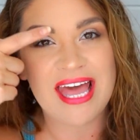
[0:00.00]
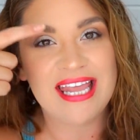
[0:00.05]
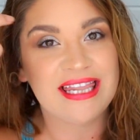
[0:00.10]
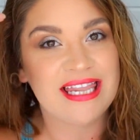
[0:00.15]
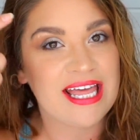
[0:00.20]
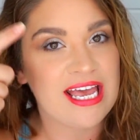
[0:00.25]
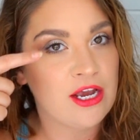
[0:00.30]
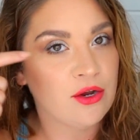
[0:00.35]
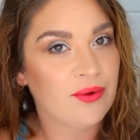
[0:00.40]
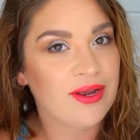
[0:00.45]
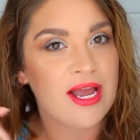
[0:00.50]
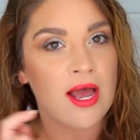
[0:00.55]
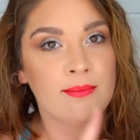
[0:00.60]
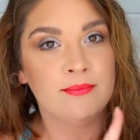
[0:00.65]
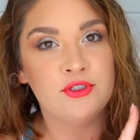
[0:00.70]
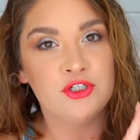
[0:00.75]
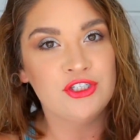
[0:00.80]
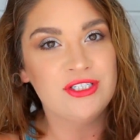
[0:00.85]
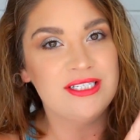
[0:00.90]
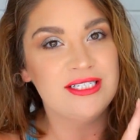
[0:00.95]
and layering up
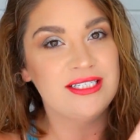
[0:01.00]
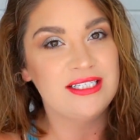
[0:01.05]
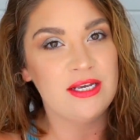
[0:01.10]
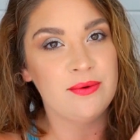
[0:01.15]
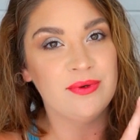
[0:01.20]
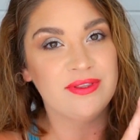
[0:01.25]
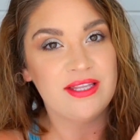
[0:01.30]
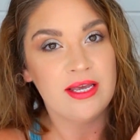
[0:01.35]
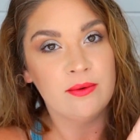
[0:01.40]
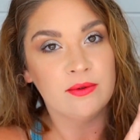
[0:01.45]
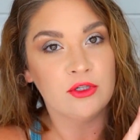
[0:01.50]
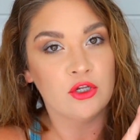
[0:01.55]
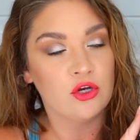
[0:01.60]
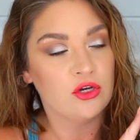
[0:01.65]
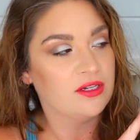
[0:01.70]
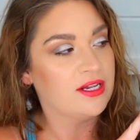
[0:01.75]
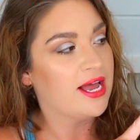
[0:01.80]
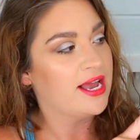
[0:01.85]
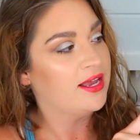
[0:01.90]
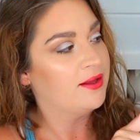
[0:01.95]
just to see what they would
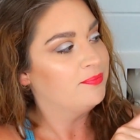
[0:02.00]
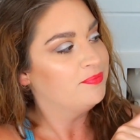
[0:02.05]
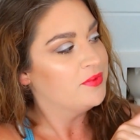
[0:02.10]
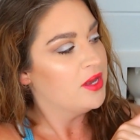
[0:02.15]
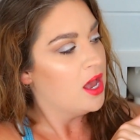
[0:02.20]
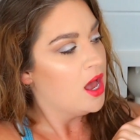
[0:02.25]
look like.